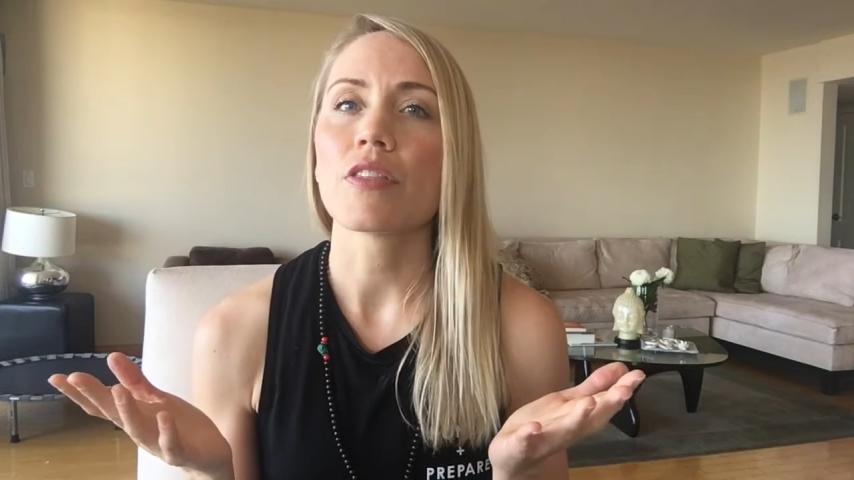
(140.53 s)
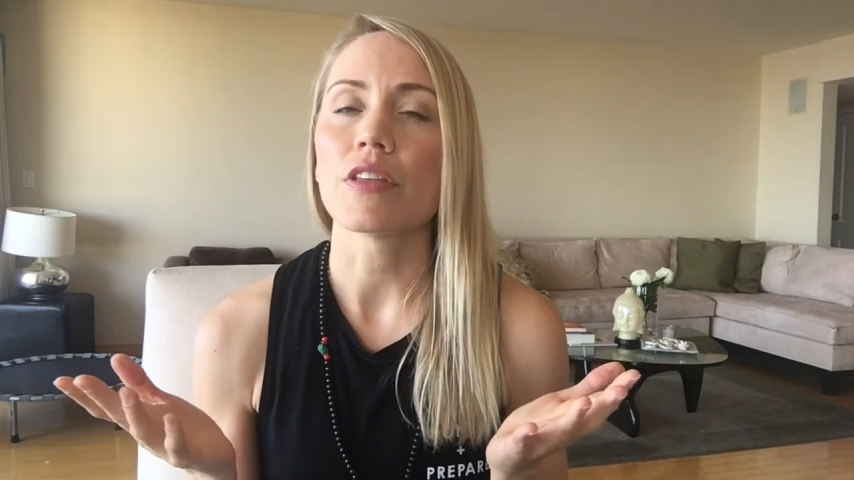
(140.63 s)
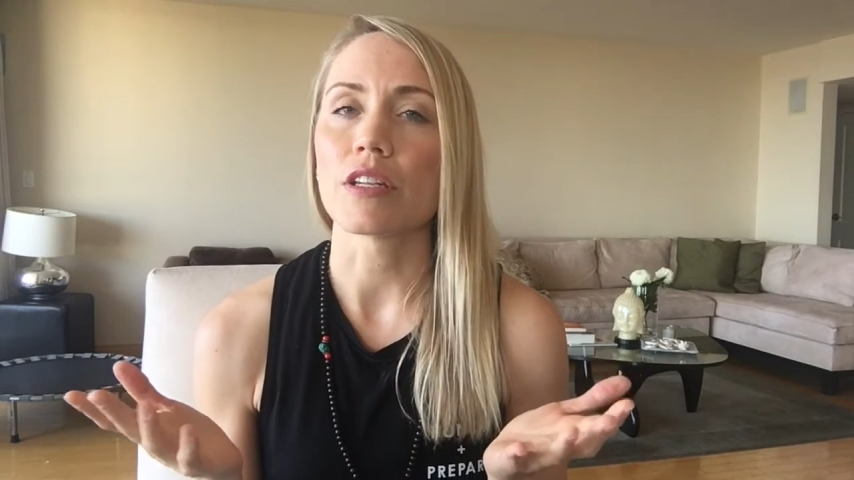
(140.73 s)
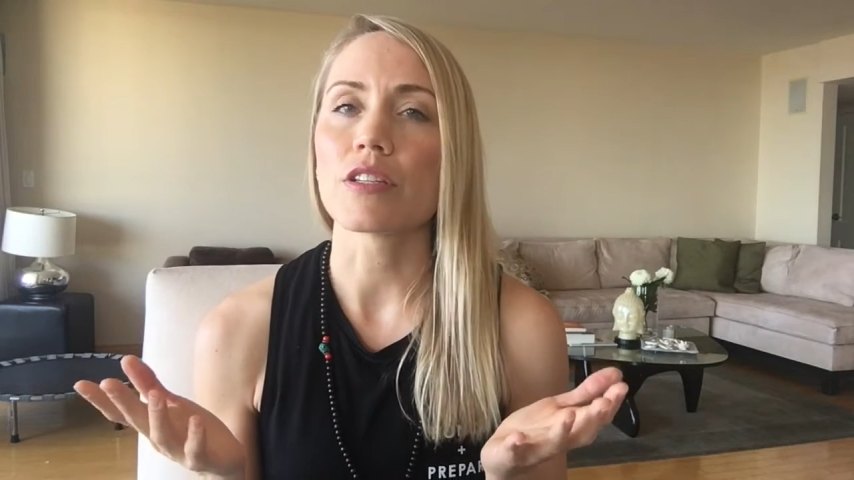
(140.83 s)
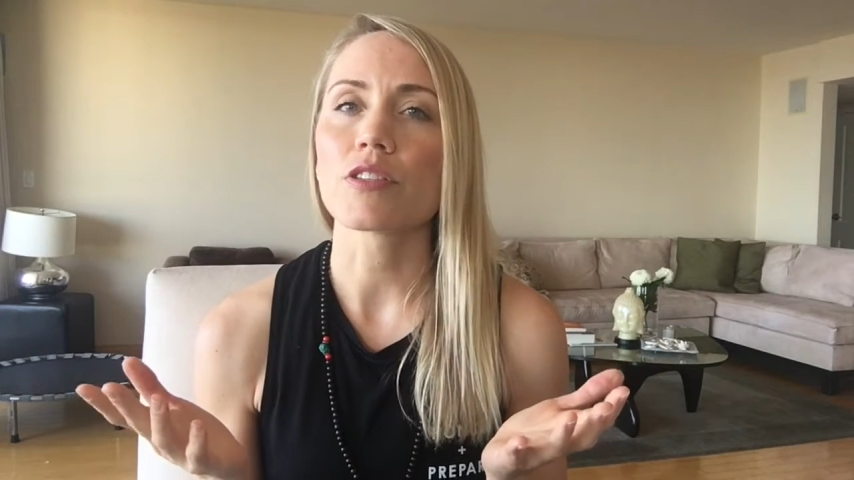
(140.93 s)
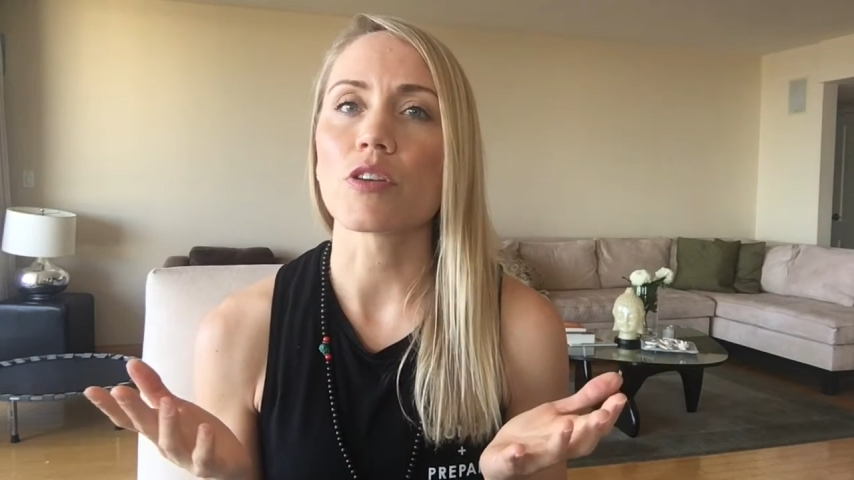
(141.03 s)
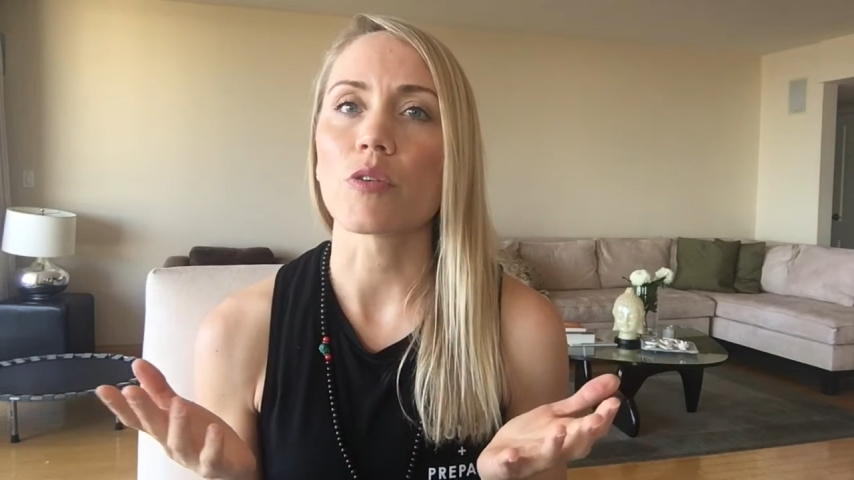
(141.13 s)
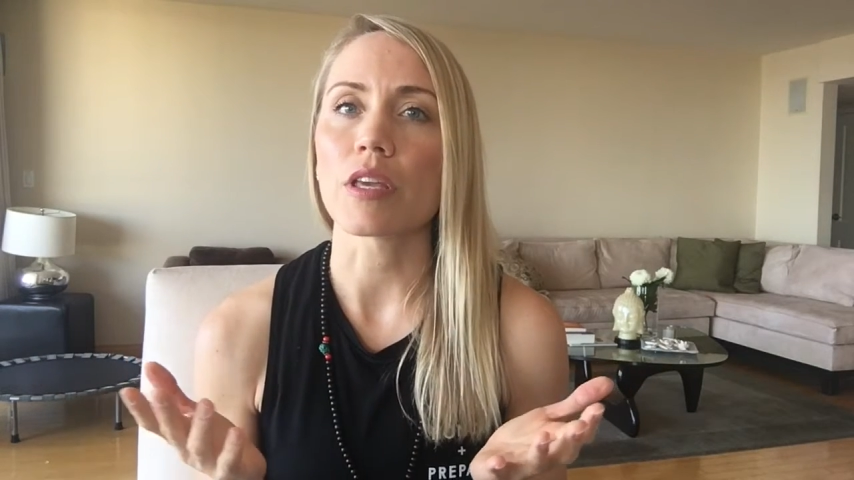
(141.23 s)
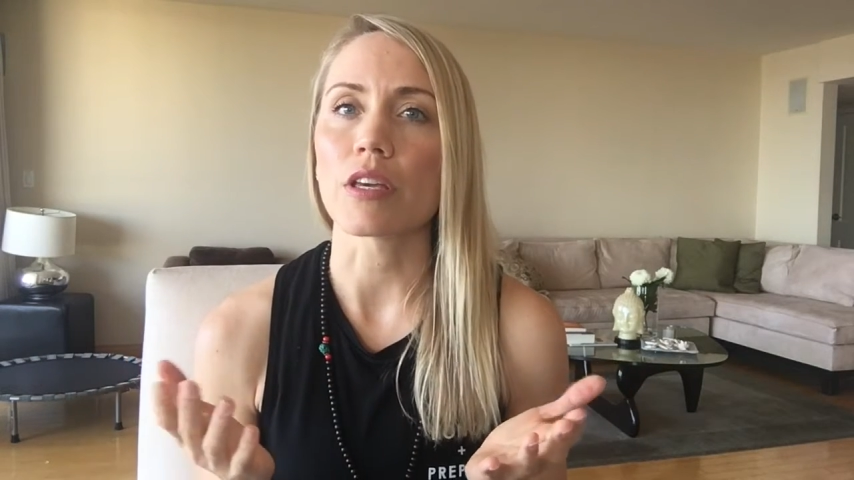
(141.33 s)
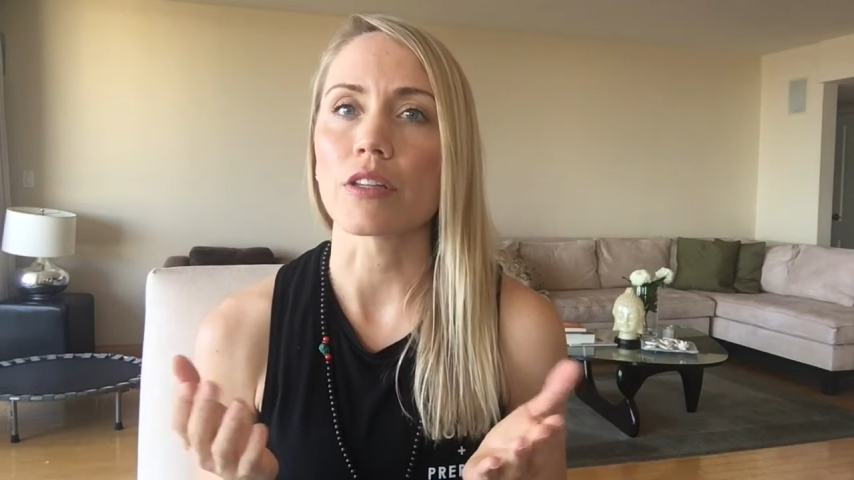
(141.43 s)
it is so
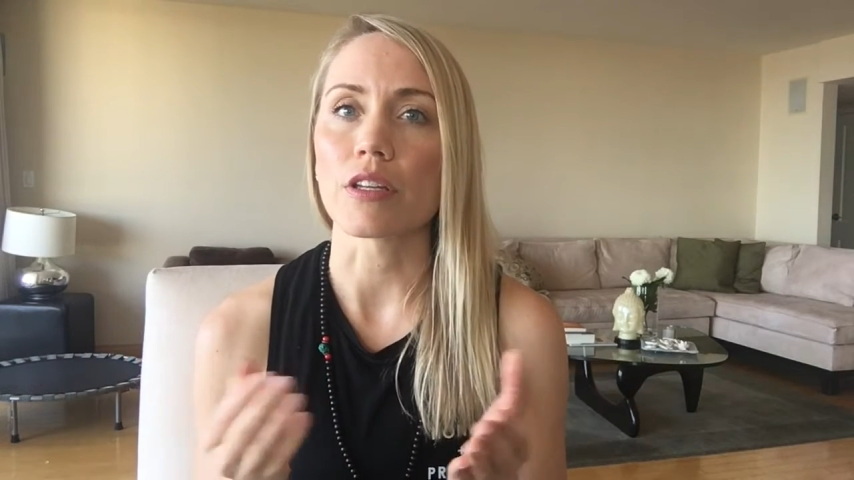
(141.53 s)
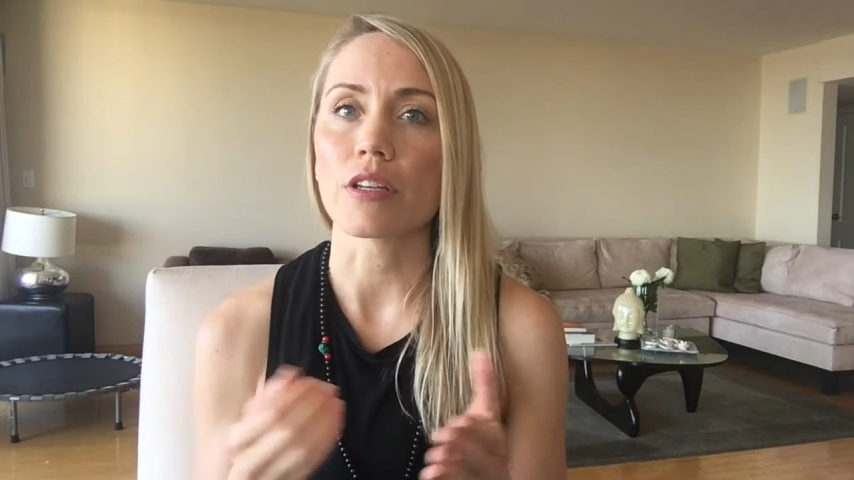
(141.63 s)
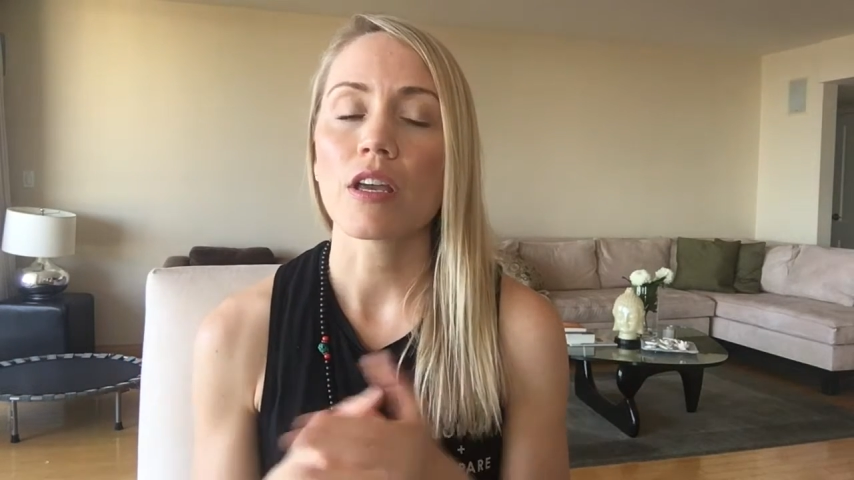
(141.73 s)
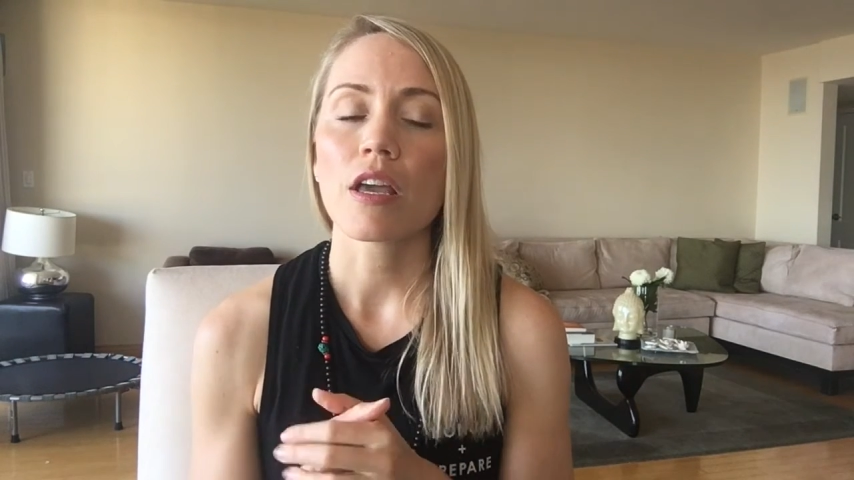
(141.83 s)
healing?